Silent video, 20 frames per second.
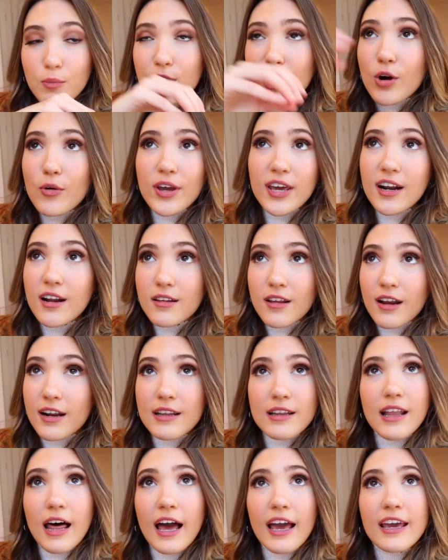we don't get a lot
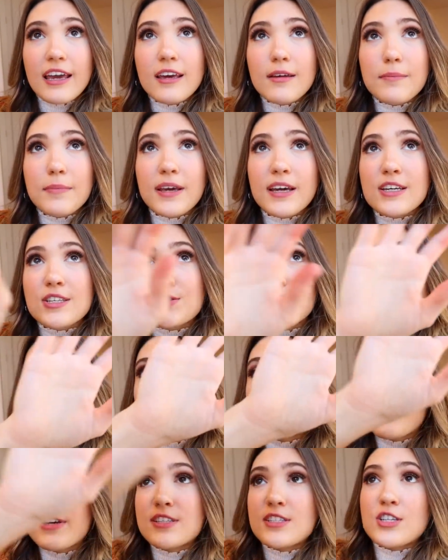of light because we're
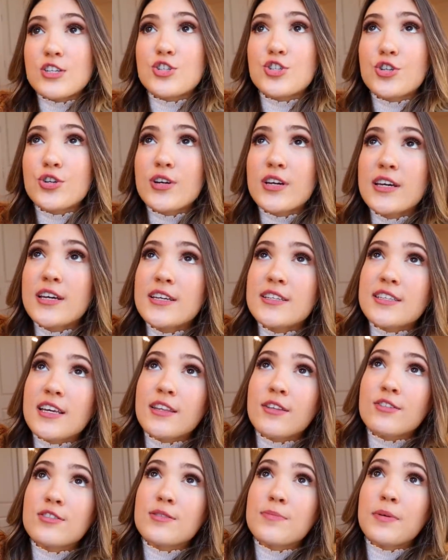facing trees
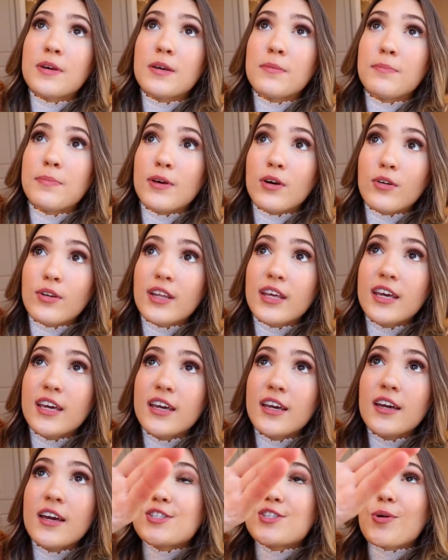and there's a big
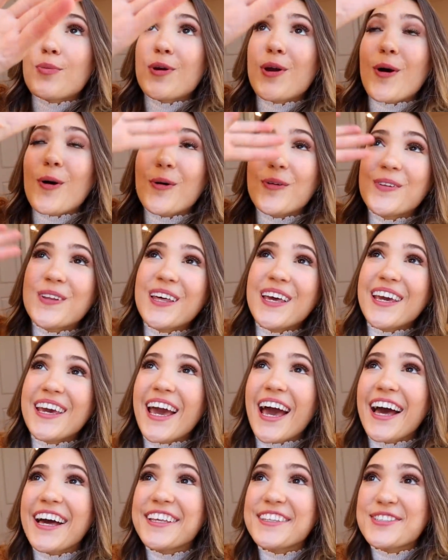building. So we only
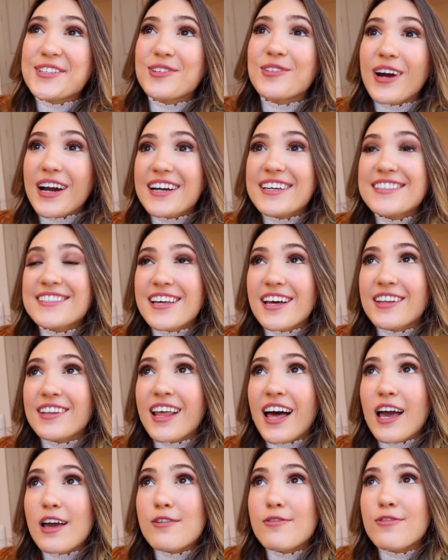get direct
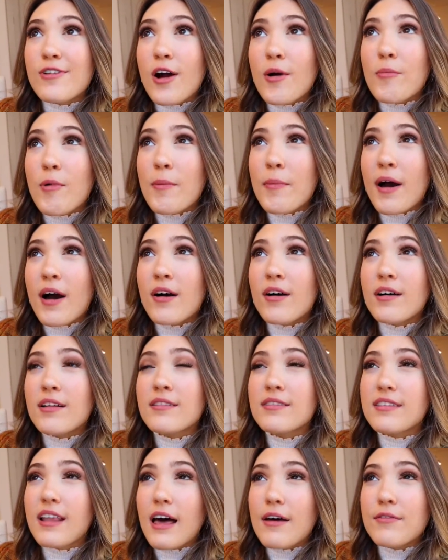sunlight from about
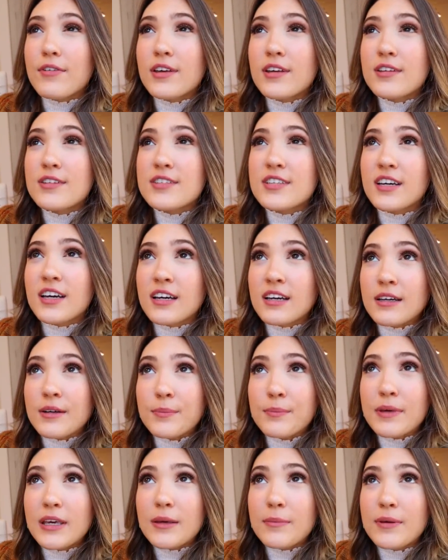11 to
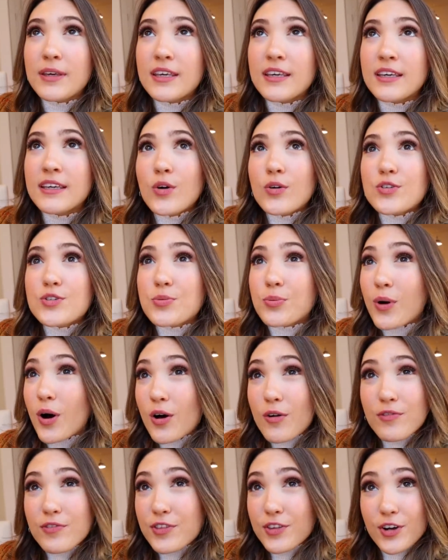maybe
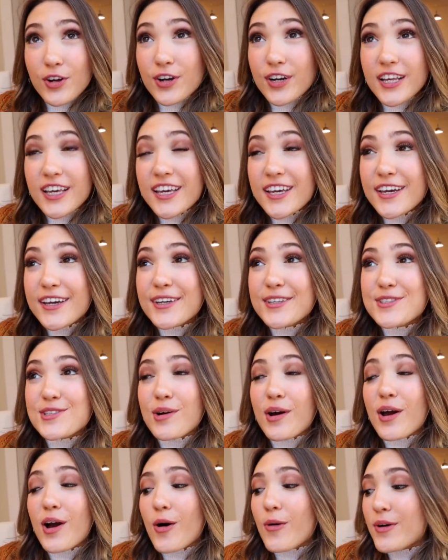12:30. And so
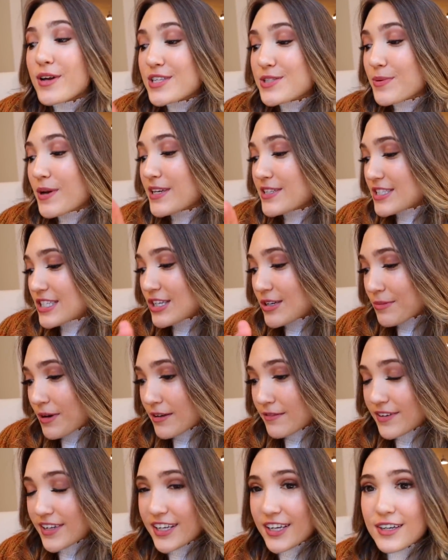I always wait to do
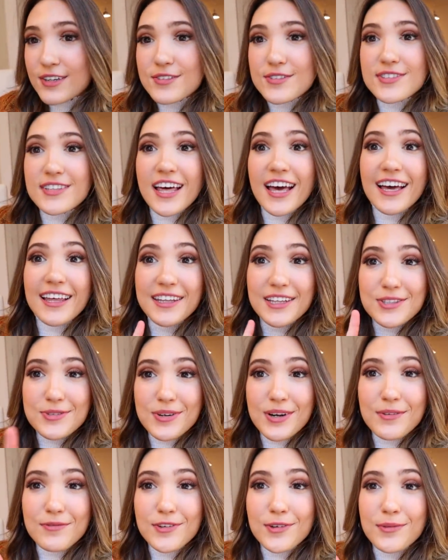my videos then. That's
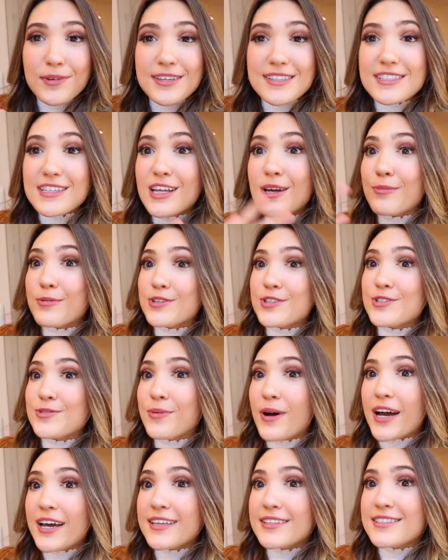when I'm filming this clip, which is
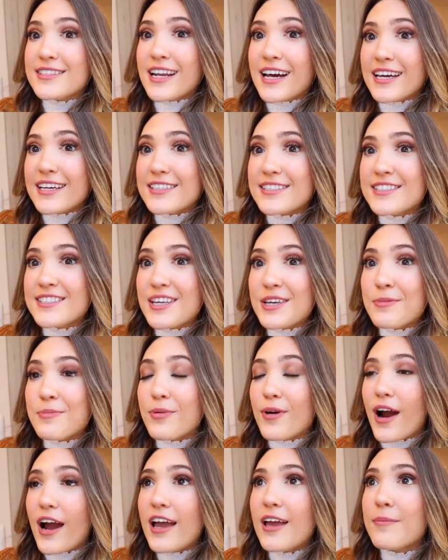why it's nice and
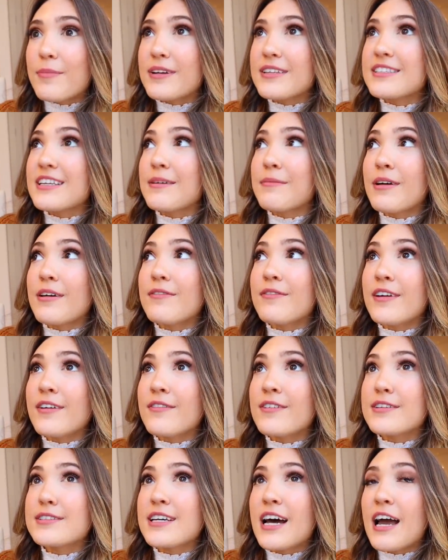bright, but it's like my
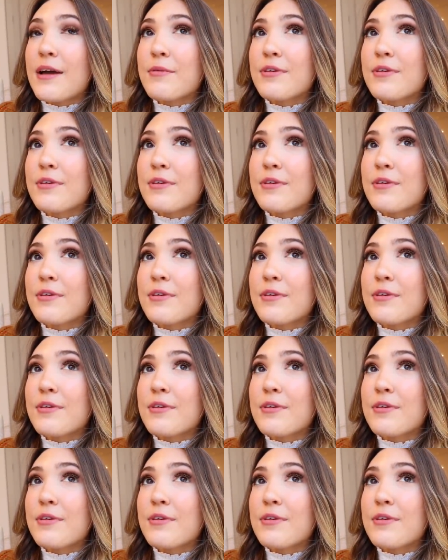favorite time